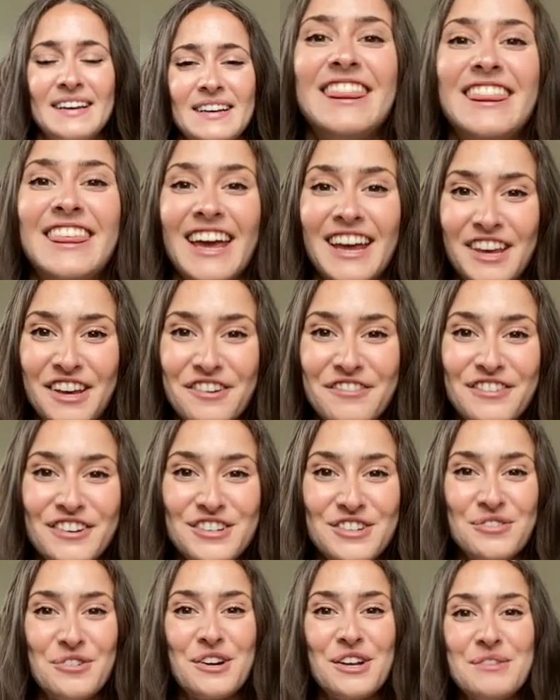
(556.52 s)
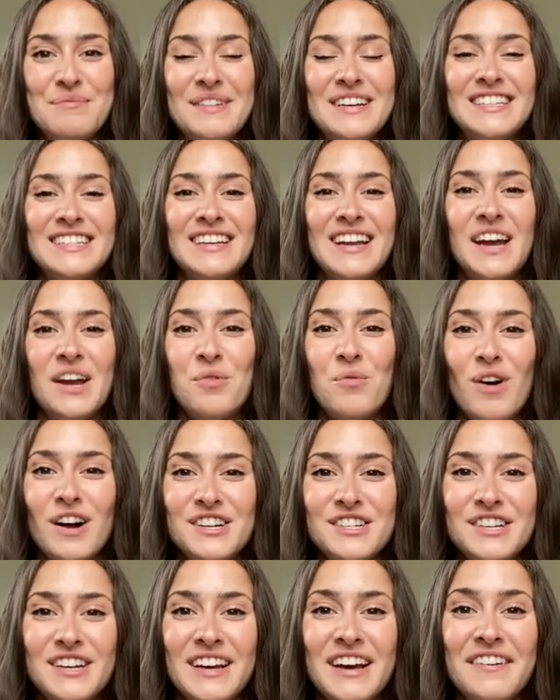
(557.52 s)
Thank you for joining me today and
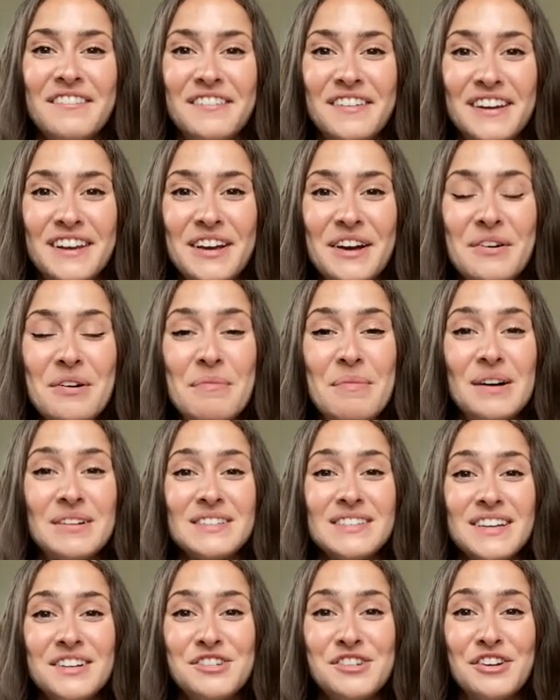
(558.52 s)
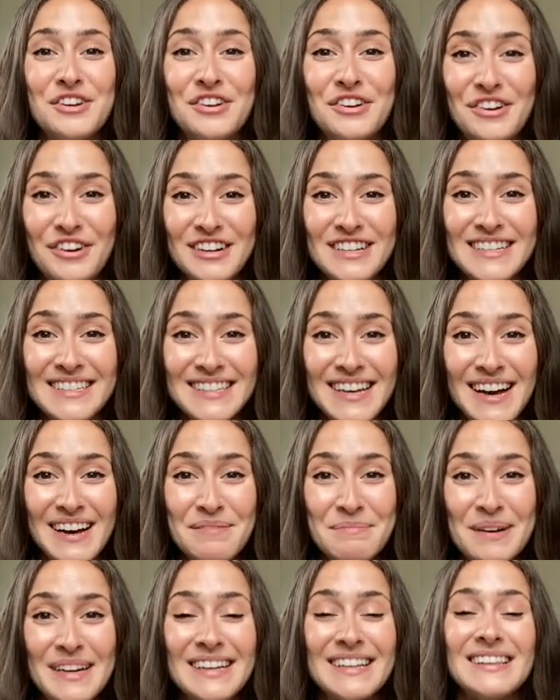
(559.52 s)
watching a video about such a nerdy
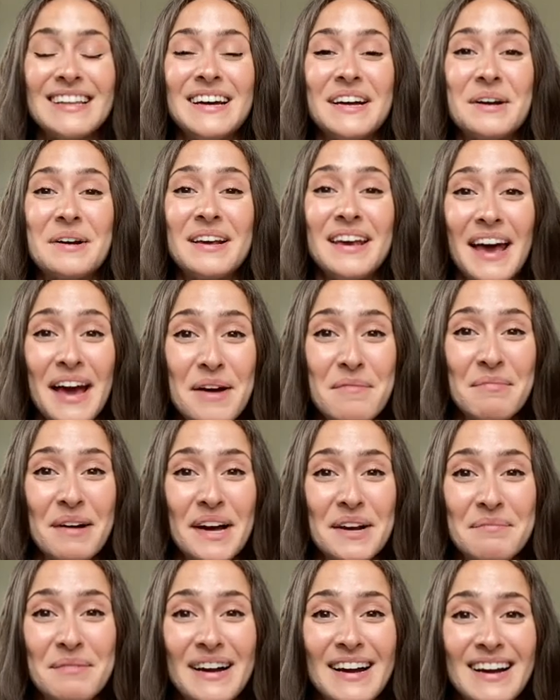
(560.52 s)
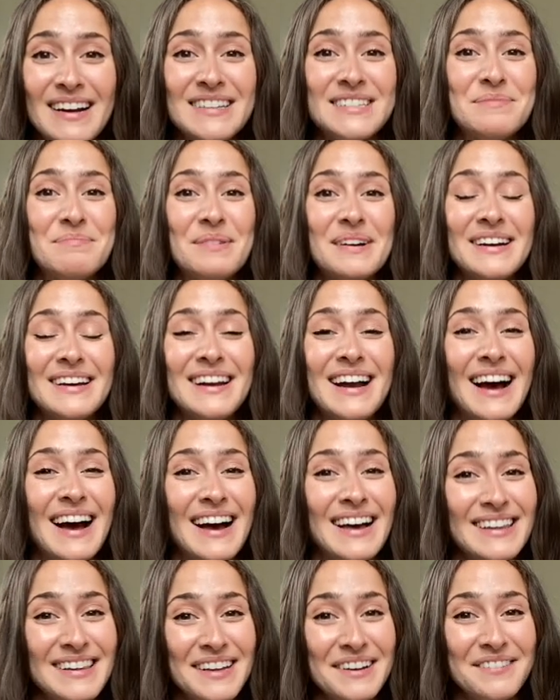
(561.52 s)
topic like cat backpacks, but
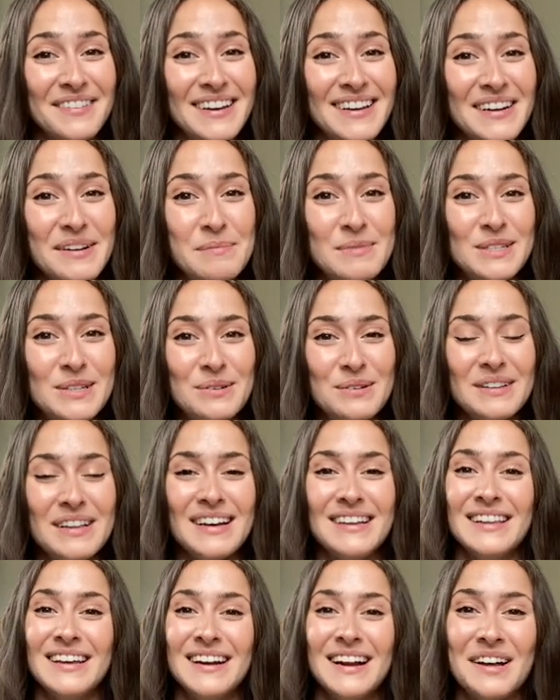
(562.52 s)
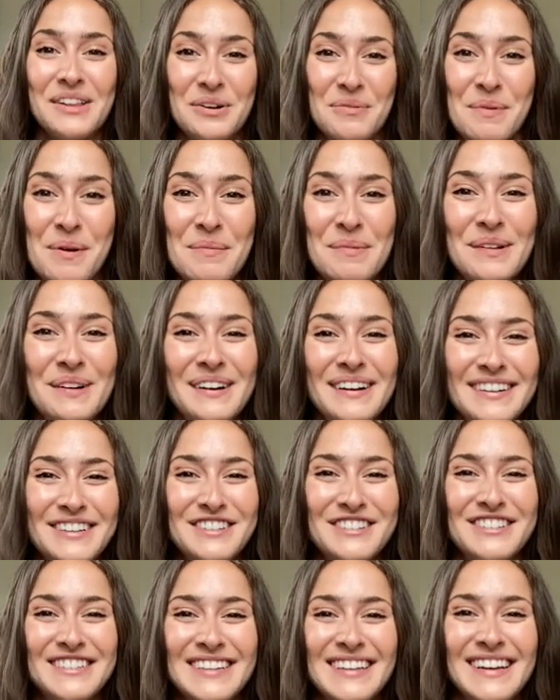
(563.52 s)
I love it and I'm so glad that other people are
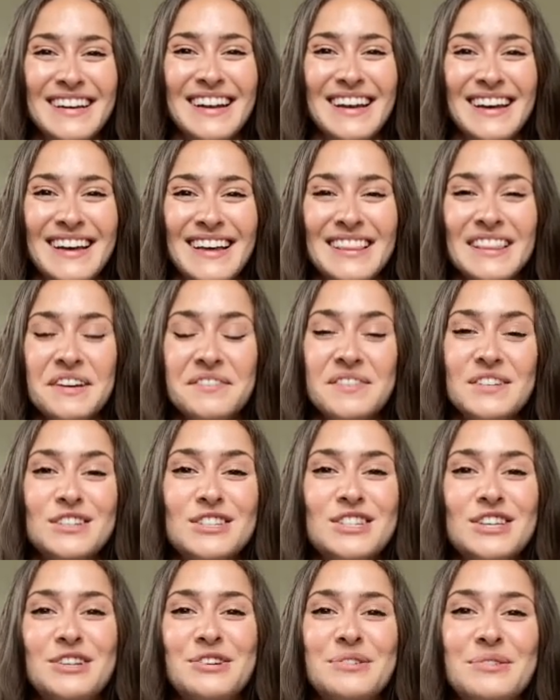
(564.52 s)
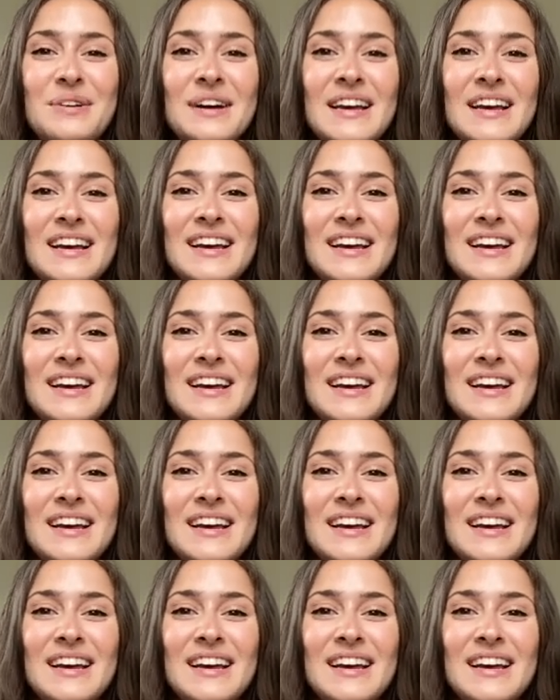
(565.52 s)
interested in it and love it too.